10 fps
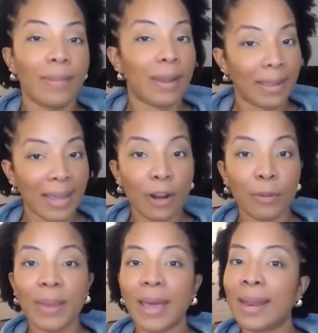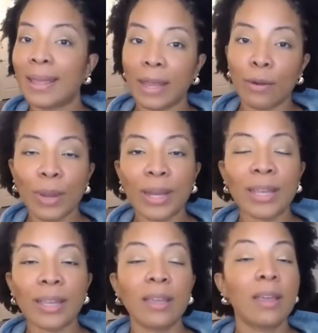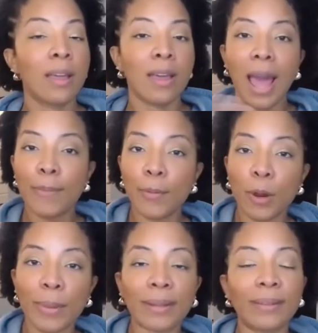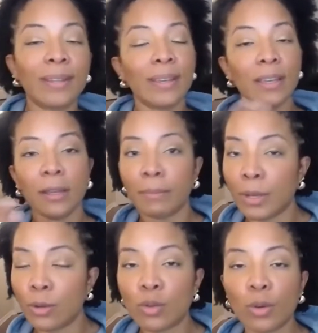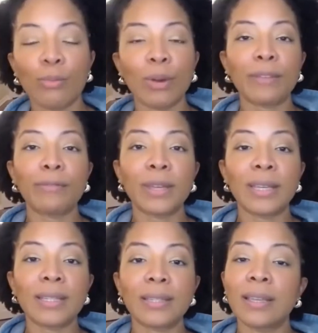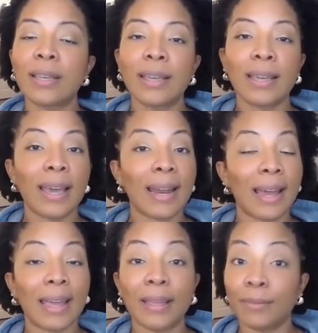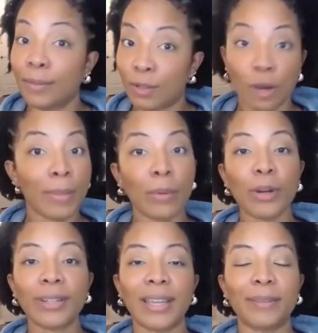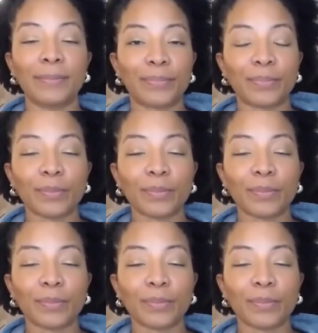Then I get out of bed, I get ready, I prepare my tea, my usual breakfast, and I start my work day.